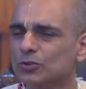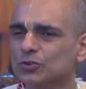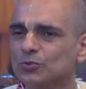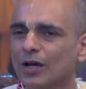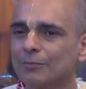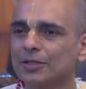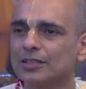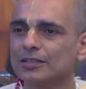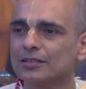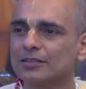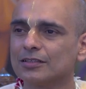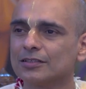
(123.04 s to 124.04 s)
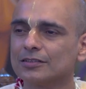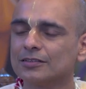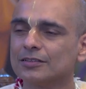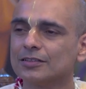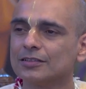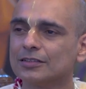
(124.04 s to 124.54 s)
Goswami uh,
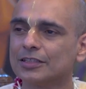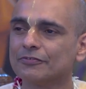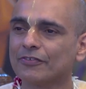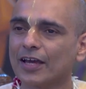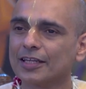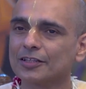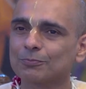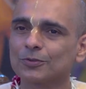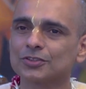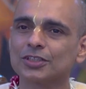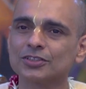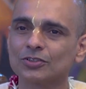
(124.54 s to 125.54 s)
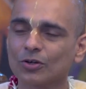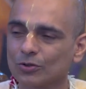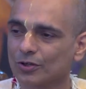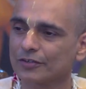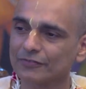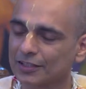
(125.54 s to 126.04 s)
defining the process or
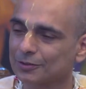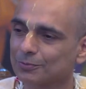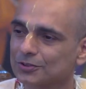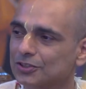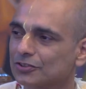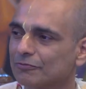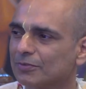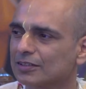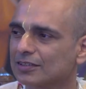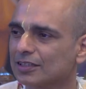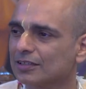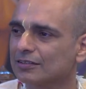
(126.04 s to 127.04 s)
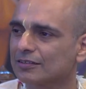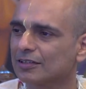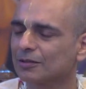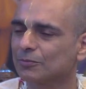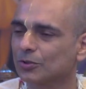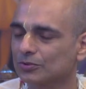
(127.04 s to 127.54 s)
glorifying the process of bhakti
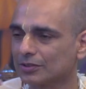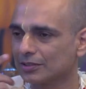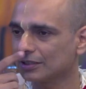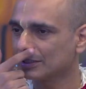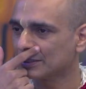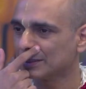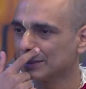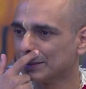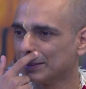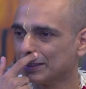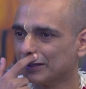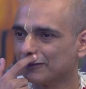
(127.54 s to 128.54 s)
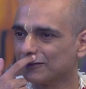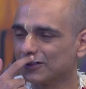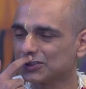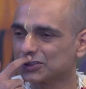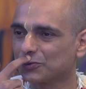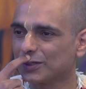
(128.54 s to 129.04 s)
till about the
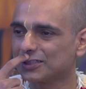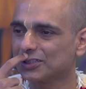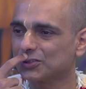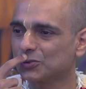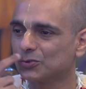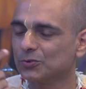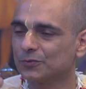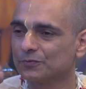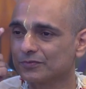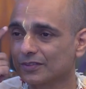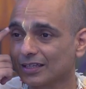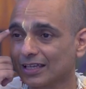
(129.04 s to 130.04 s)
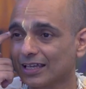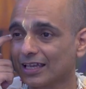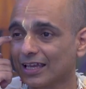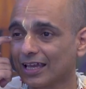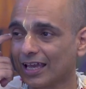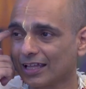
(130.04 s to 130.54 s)
verse 22
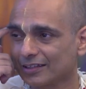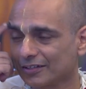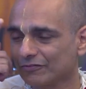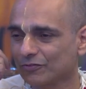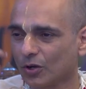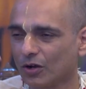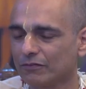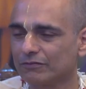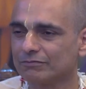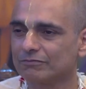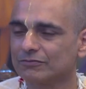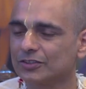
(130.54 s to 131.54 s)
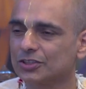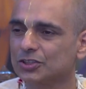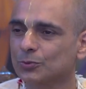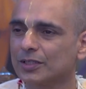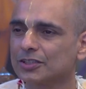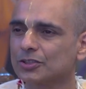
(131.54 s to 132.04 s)
and then from verse
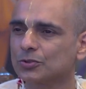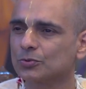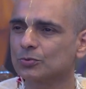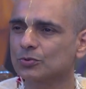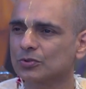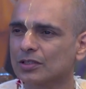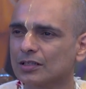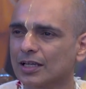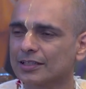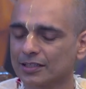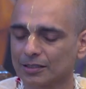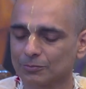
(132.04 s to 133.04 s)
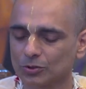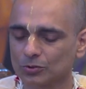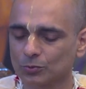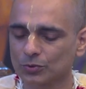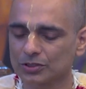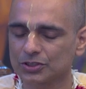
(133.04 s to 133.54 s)
22 till I think about
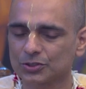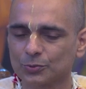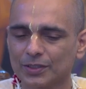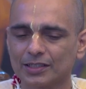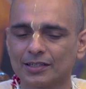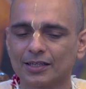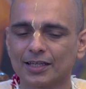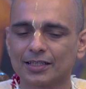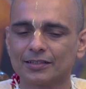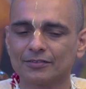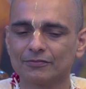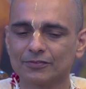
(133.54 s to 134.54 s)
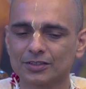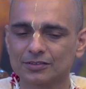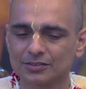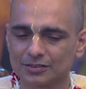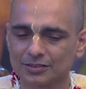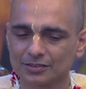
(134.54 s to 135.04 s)
verse 29,
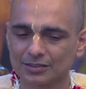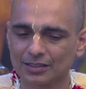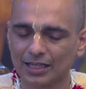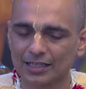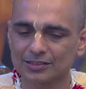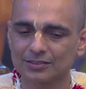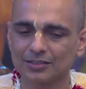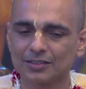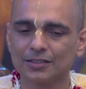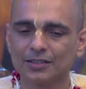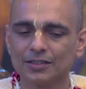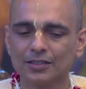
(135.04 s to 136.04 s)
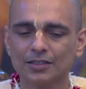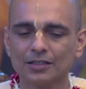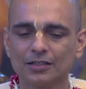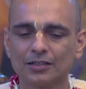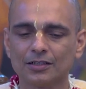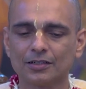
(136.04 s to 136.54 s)
which uh, actually,
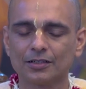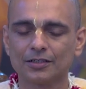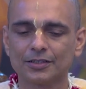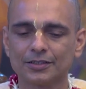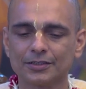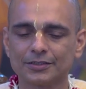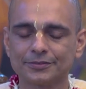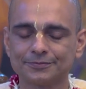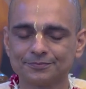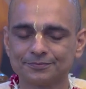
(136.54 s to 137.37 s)
uh,